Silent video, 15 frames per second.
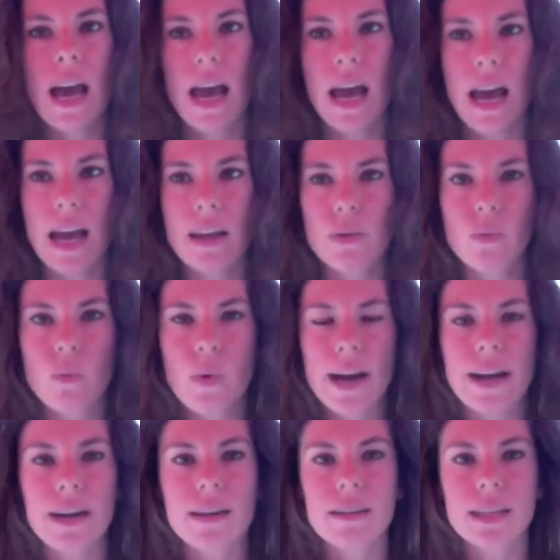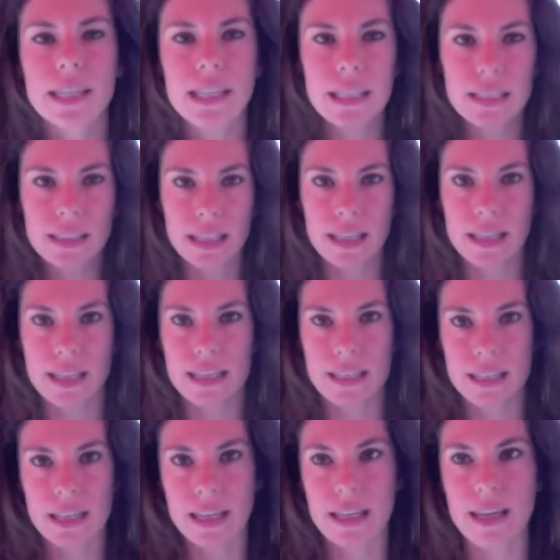and where healing is
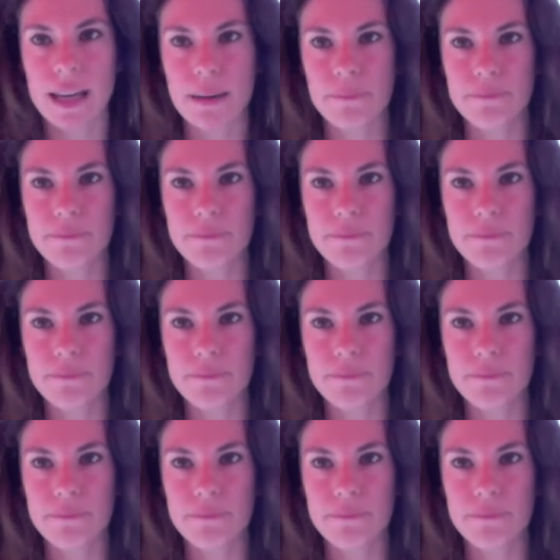needed.